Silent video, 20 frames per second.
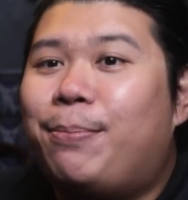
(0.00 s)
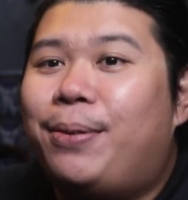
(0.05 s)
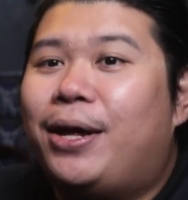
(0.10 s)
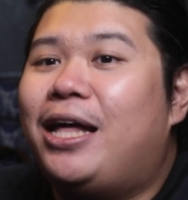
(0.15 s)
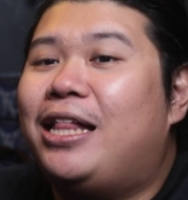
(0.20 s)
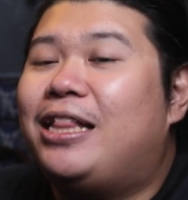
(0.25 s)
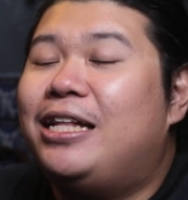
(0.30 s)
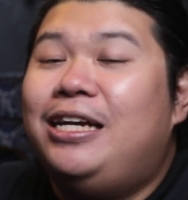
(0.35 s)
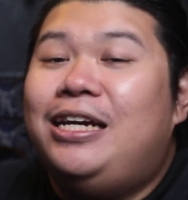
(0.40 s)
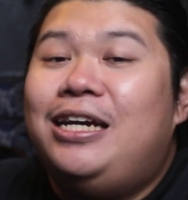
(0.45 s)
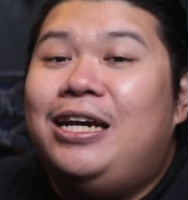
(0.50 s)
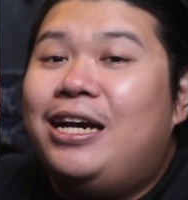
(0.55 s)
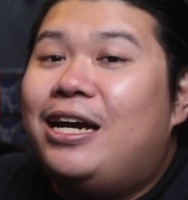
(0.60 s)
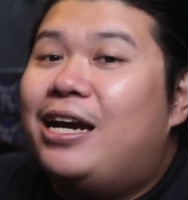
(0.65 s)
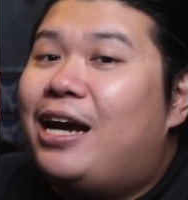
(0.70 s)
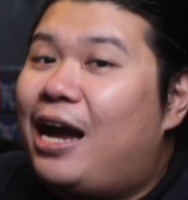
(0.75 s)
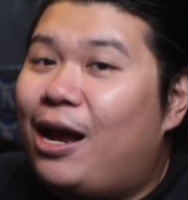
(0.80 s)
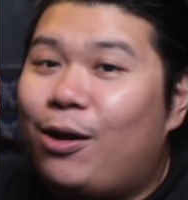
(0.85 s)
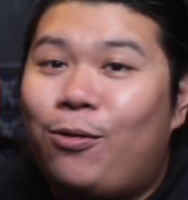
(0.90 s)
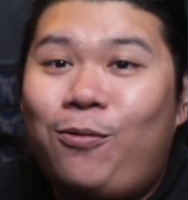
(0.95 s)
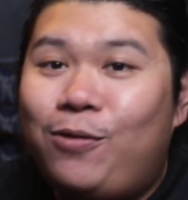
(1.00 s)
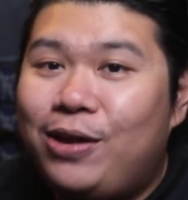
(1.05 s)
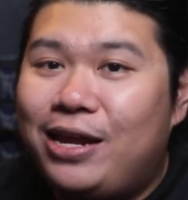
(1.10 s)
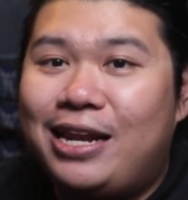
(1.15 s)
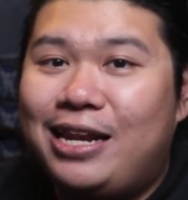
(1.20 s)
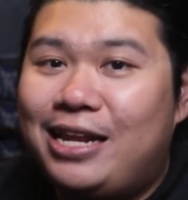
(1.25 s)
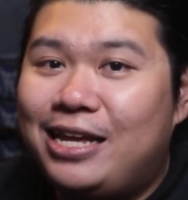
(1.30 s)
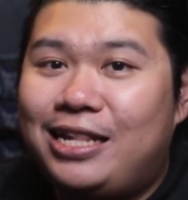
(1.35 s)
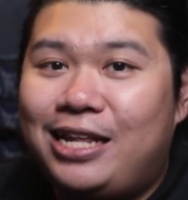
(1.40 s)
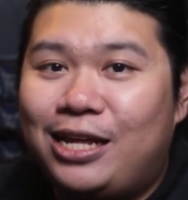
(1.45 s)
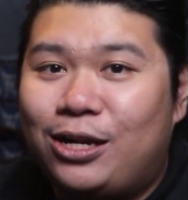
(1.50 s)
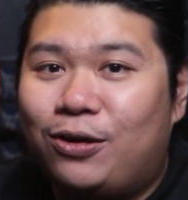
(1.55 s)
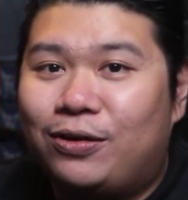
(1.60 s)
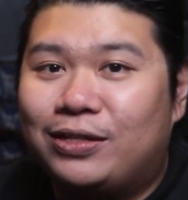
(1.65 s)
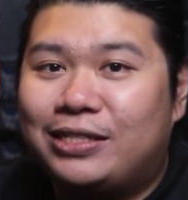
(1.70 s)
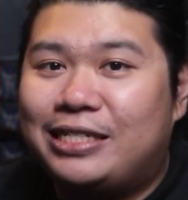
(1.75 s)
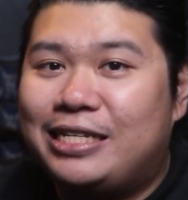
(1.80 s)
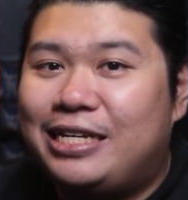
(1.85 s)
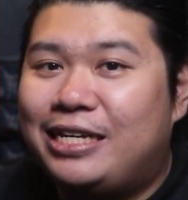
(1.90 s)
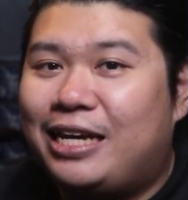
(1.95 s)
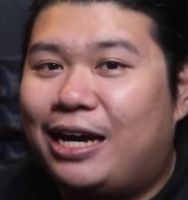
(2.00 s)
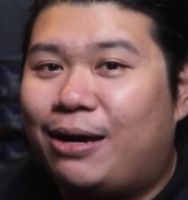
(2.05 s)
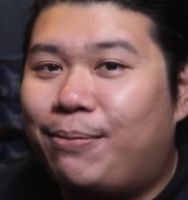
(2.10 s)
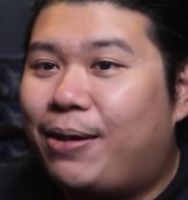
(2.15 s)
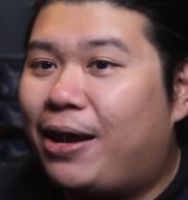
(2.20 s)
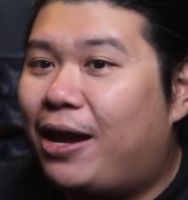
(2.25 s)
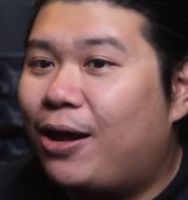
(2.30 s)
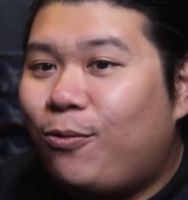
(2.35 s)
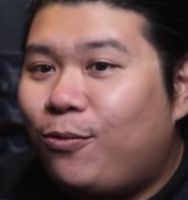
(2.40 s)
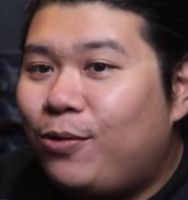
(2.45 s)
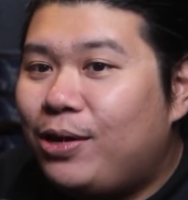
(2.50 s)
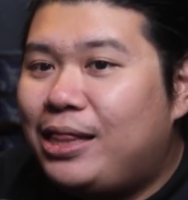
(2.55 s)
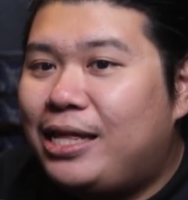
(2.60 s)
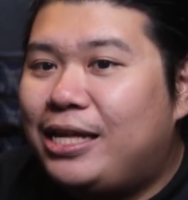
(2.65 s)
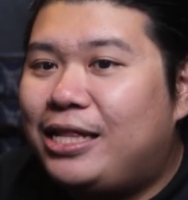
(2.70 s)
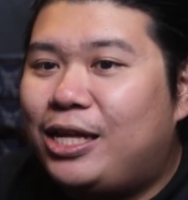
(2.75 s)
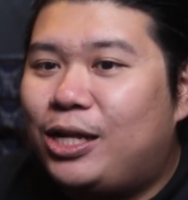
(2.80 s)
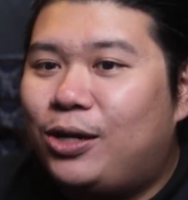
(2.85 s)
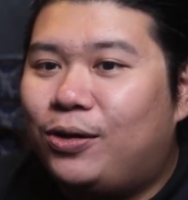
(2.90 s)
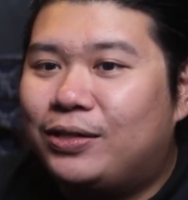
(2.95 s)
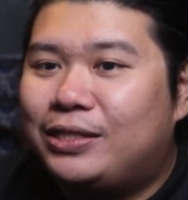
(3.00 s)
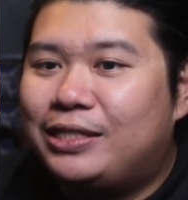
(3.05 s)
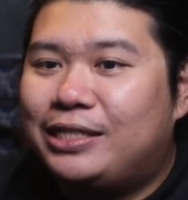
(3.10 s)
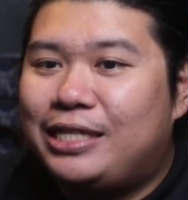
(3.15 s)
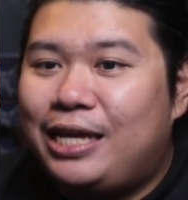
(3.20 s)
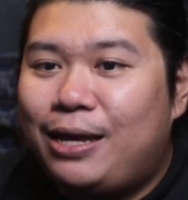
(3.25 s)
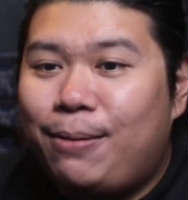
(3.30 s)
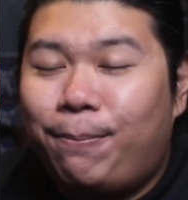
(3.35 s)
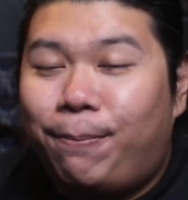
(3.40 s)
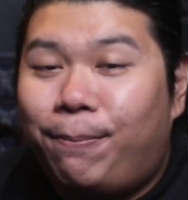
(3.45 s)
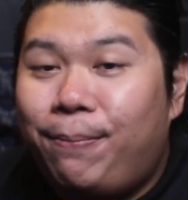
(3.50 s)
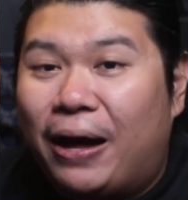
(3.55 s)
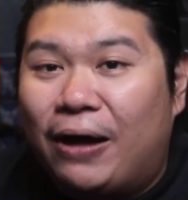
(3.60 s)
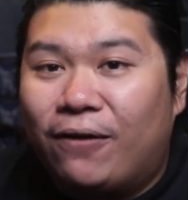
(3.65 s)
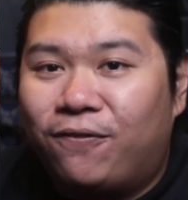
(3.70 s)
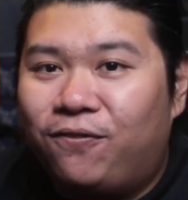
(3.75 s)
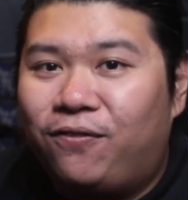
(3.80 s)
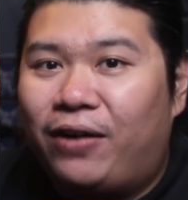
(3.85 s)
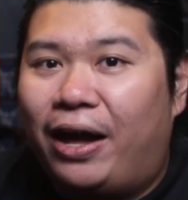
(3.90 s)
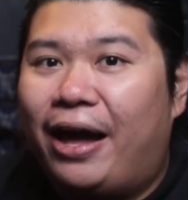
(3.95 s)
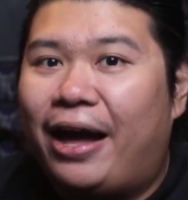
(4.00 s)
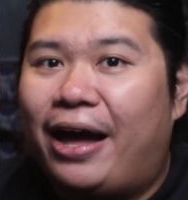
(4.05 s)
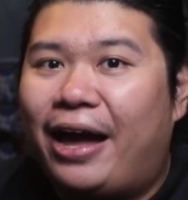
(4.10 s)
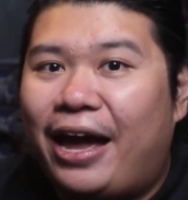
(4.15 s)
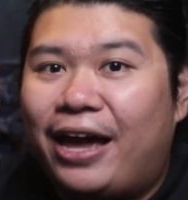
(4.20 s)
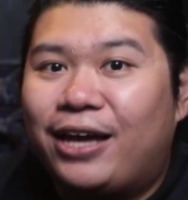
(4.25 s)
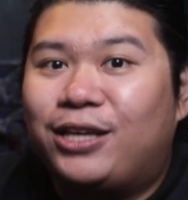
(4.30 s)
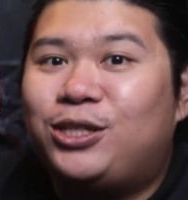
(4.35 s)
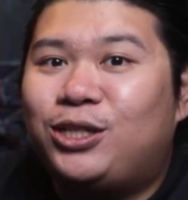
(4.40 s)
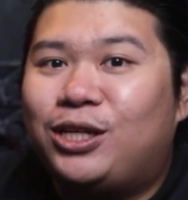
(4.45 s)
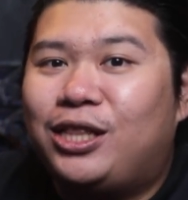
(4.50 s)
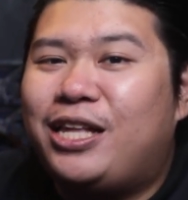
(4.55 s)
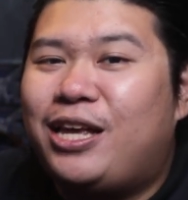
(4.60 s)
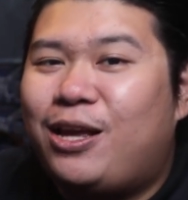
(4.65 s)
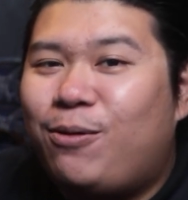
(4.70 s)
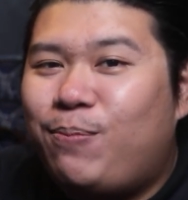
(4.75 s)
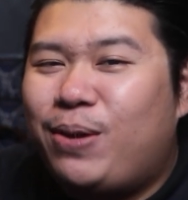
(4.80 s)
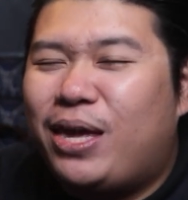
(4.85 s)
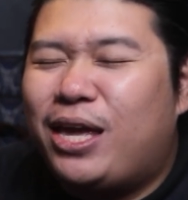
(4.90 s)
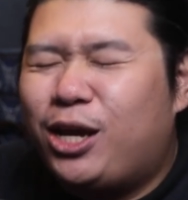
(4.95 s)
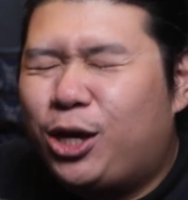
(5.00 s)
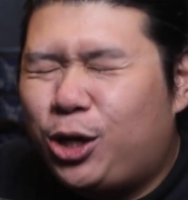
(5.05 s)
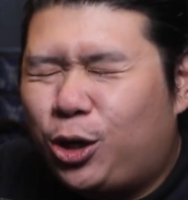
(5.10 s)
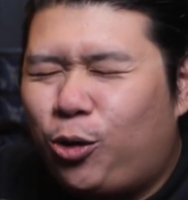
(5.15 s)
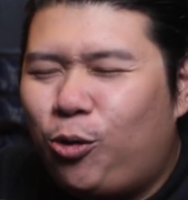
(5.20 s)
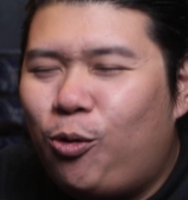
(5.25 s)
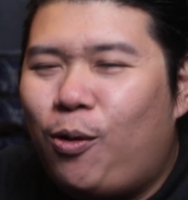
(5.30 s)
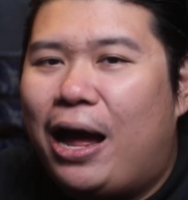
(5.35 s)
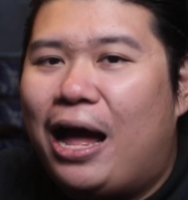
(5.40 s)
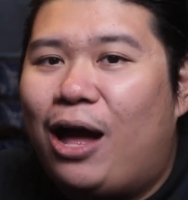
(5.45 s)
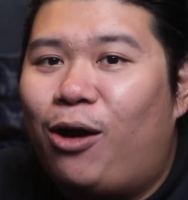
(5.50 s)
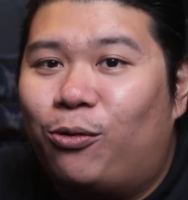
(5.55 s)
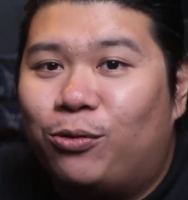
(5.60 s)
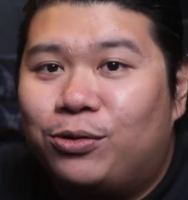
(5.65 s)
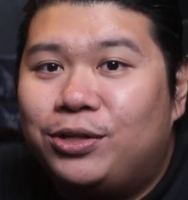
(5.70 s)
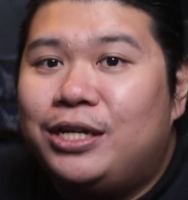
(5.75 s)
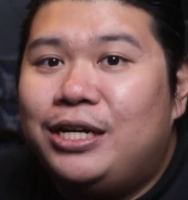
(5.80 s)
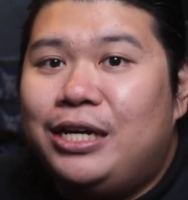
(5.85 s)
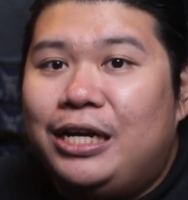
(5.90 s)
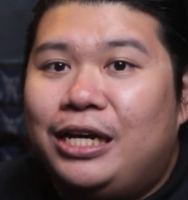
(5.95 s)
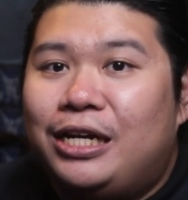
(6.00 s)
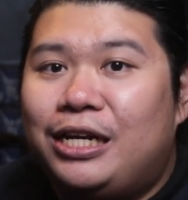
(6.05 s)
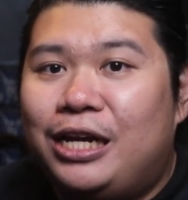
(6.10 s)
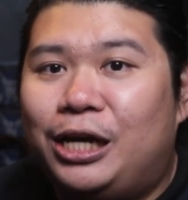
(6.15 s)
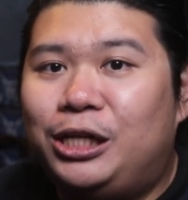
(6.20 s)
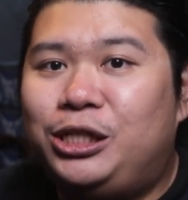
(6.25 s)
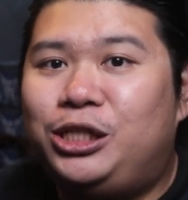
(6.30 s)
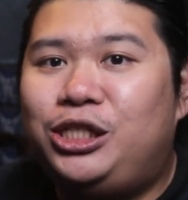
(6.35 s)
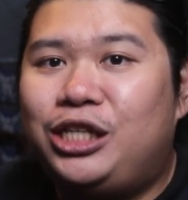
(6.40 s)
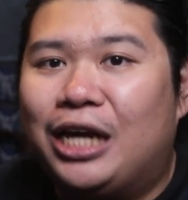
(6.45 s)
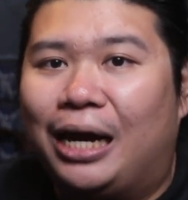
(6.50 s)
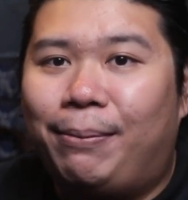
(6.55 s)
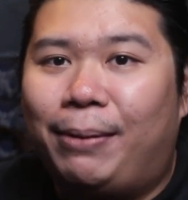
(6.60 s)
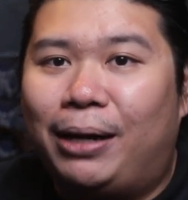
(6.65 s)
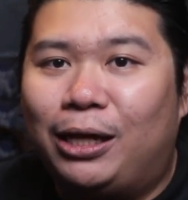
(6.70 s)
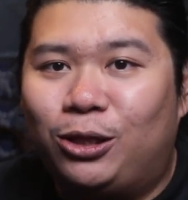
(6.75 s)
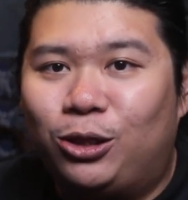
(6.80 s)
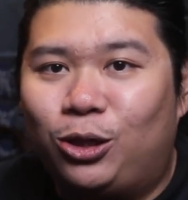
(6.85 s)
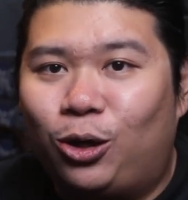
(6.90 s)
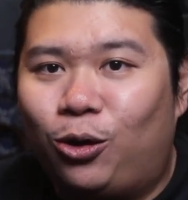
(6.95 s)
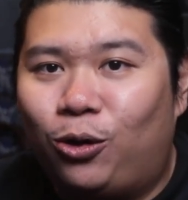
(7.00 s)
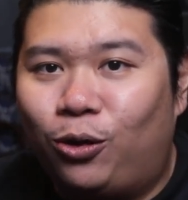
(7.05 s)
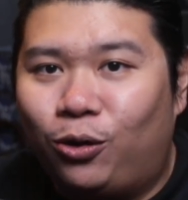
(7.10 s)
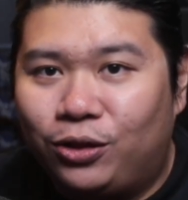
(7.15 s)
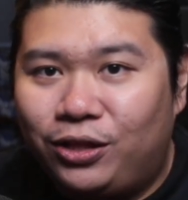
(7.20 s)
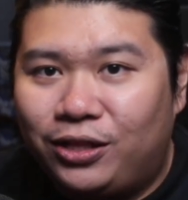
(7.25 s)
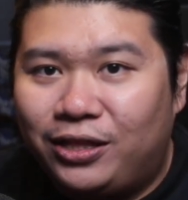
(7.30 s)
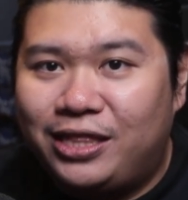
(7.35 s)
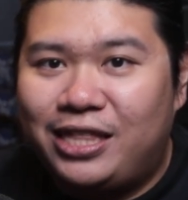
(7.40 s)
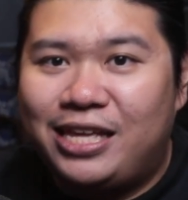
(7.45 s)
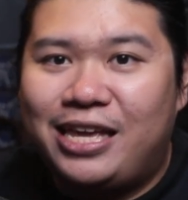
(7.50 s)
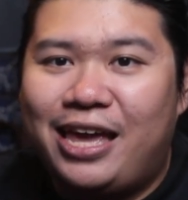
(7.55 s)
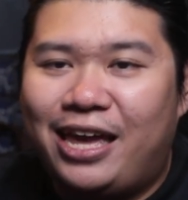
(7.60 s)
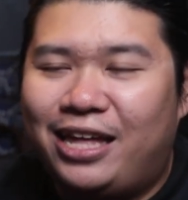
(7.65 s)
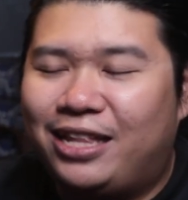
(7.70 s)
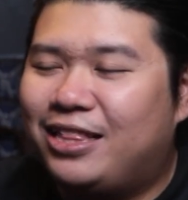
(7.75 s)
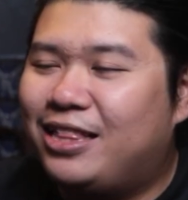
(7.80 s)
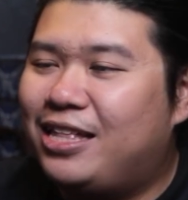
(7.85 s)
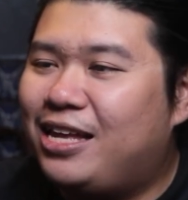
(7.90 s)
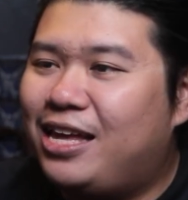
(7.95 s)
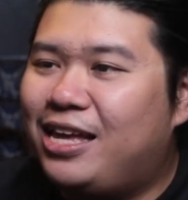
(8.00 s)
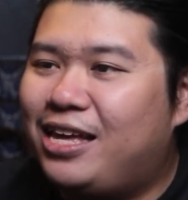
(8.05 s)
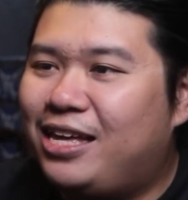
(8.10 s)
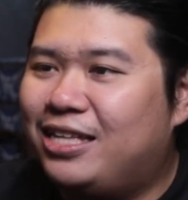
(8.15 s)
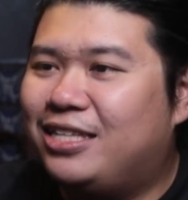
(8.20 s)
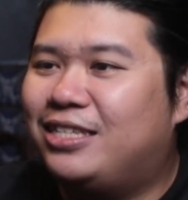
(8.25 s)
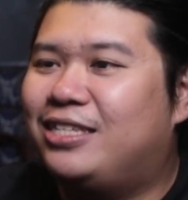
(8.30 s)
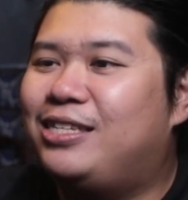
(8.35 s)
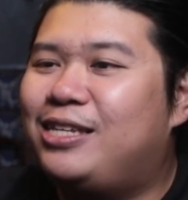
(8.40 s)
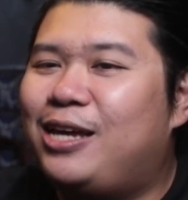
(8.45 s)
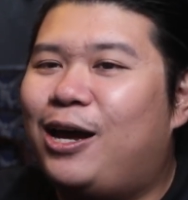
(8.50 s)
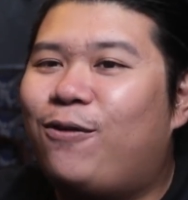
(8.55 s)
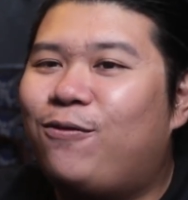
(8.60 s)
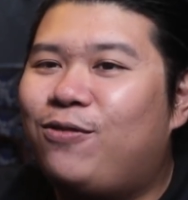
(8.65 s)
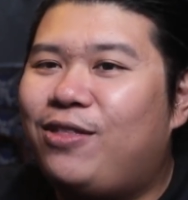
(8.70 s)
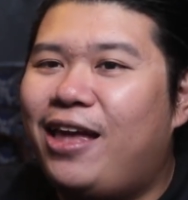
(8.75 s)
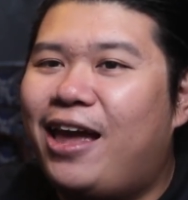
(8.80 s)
But I really did not see coming. I really did not see Buffa actually being crowned the Jyamato deity itself.